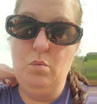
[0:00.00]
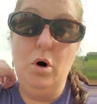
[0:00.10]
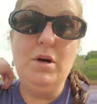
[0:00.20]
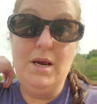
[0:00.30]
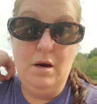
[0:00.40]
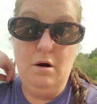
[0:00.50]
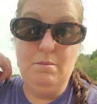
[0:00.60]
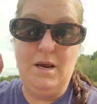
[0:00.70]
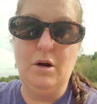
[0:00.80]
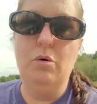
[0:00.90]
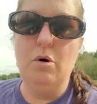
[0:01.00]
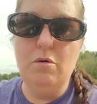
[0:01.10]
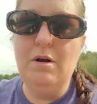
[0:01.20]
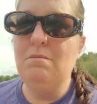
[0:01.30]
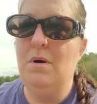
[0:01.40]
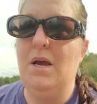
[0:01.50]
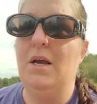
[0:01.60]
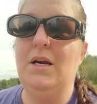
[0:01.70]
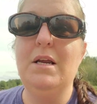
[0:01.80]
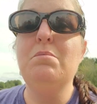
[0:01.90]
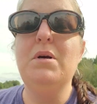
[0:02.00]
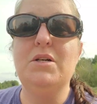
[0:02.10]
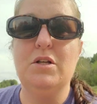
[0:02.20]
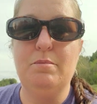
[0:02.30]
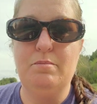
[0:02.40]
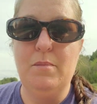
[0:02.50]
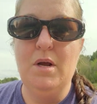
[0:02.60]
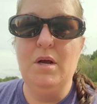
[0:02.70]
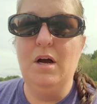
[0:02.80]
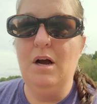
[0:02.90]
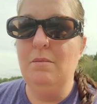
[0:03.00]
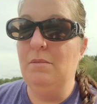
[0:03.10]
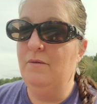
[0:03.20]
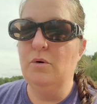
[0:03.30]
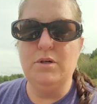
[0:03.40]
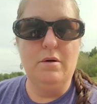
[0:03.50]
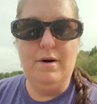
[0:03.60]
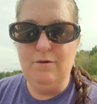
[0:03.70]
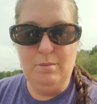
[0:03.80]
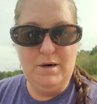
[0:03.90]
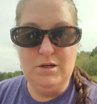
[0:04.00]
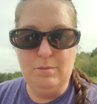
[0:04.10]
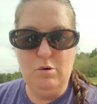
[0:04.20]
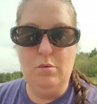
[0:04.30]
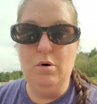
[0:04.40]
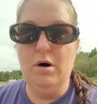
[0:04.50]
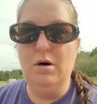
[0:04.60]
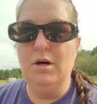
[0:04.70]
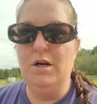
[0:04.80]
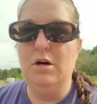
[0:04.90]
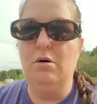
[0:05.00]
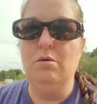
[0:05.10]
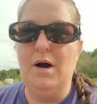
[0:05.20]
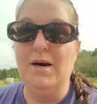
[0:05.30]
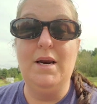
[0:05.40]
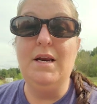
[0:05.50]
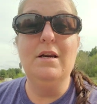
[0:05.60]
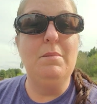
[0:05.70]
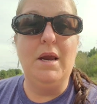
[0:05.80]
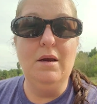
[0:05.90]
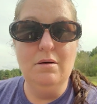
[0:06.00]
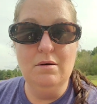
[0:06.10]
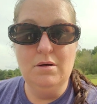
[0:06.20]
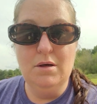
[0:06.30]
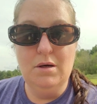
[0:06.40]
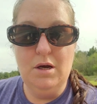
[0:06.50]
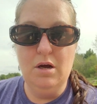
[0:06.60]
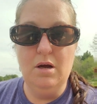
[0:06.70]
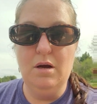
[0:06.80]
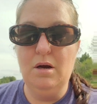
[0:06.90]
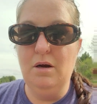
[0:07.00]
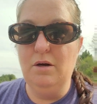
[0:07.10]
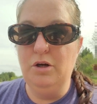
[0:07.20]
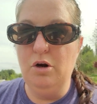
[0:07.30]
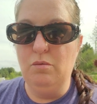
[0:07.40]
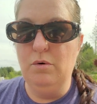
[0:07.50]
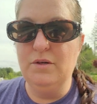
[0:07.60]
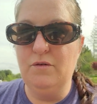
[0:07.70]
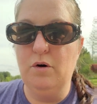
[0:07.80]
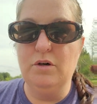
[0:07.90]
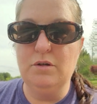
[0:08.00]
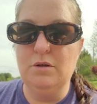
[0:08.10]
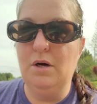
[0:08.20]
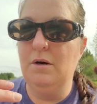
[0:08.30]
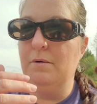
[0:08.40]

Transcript: working on me and growing me and getting me to the, of course, I'll never be to the point where, I need to be, as far as,